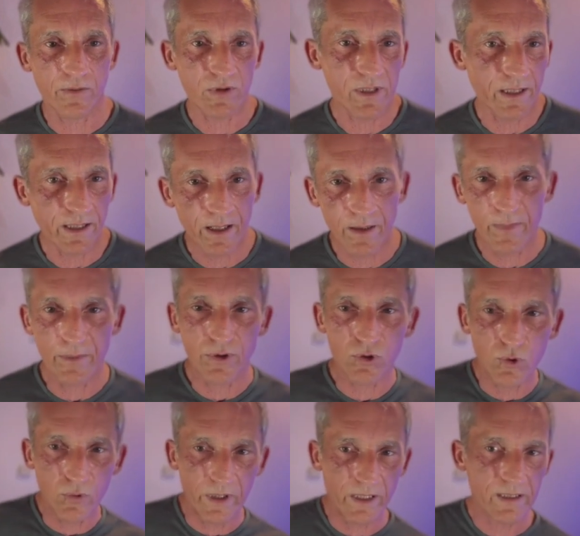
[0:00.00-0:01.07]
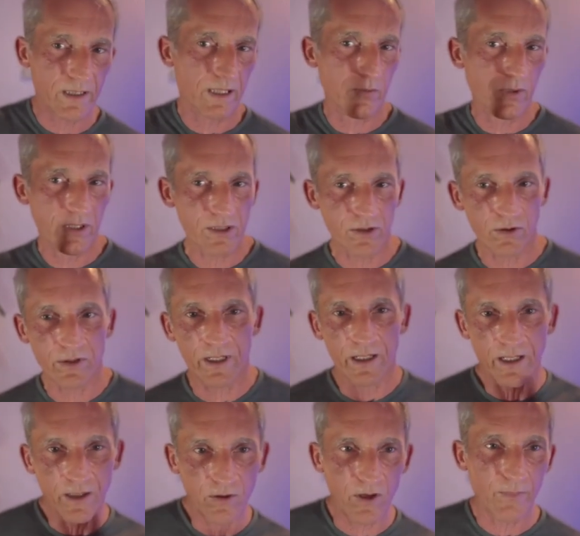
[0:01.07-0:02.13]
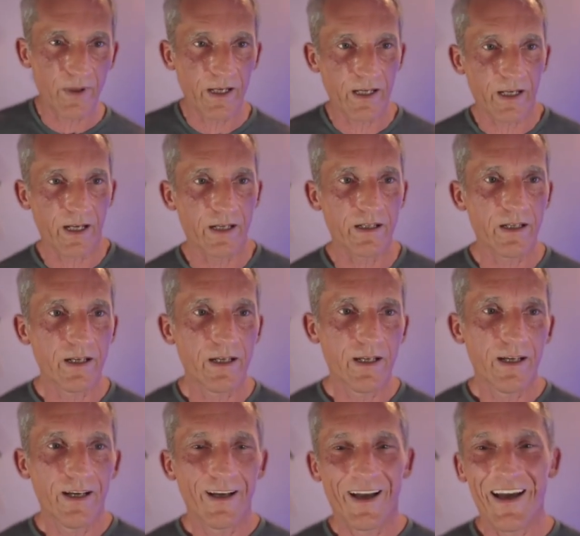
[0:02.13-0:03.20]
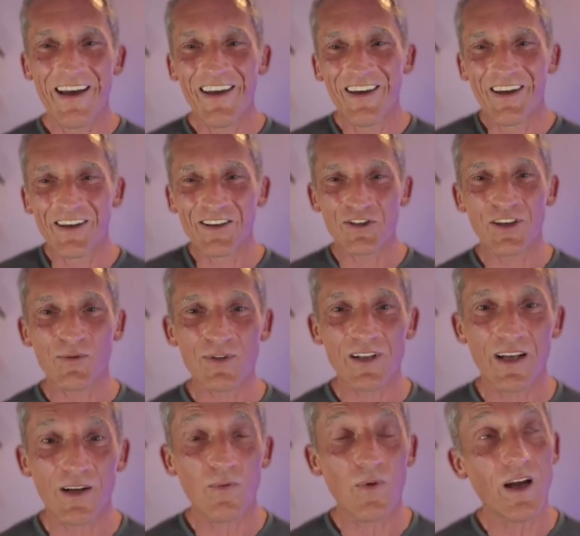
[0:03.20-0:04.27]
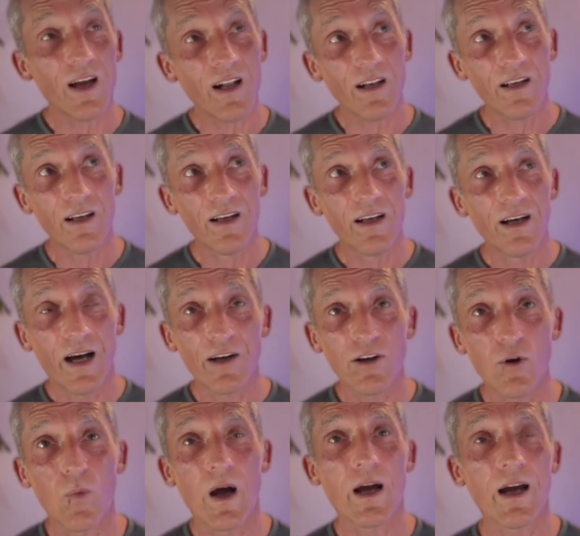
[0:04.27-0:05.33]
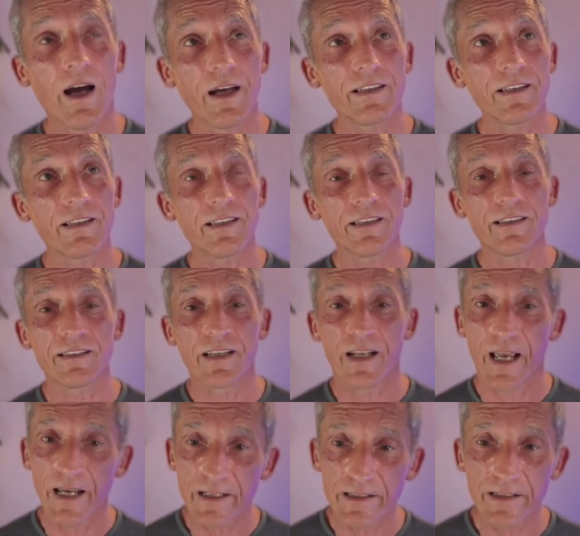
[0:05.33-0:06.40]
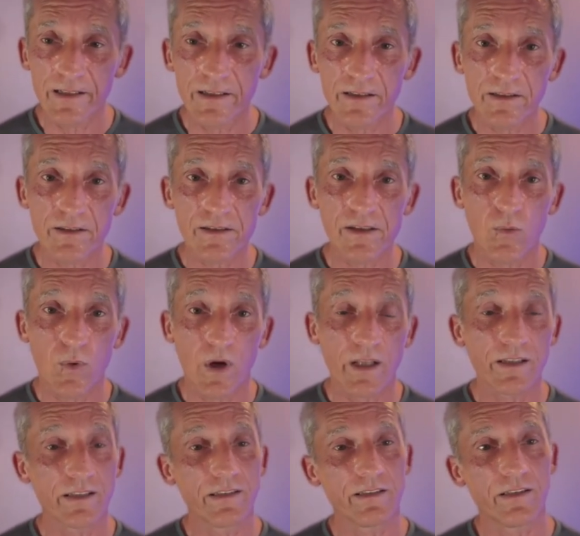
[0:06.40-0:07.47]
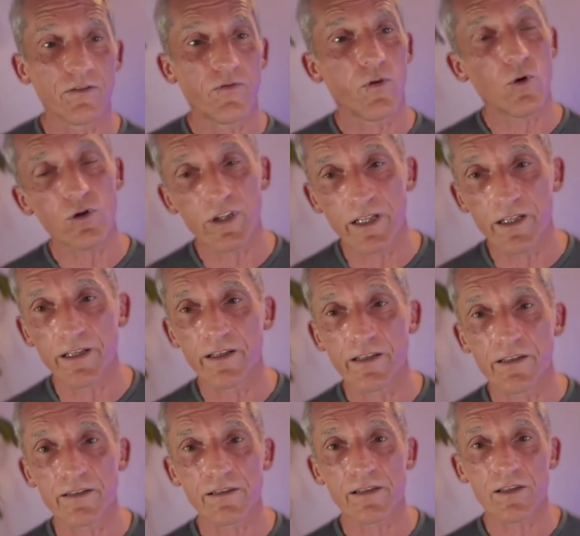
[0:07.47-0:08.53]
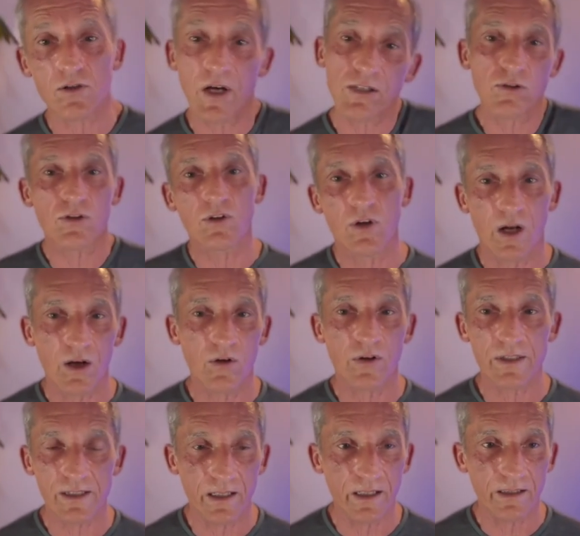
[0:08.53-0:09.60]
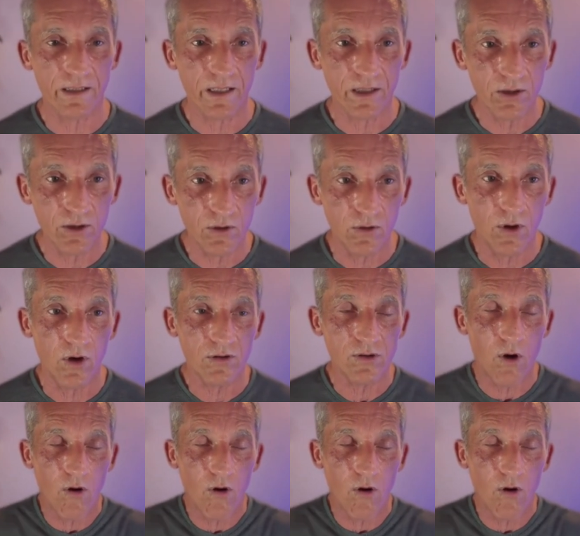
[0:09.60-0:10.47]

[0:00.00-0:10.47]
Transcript: thinking like maybe 2 weeks, 3 weeks, you know, then I can go and play again. And she was like, well, I know one guy that did it in 8 years, one did it in 14 years, so I don't know how long it's going to take you. I was like, oh,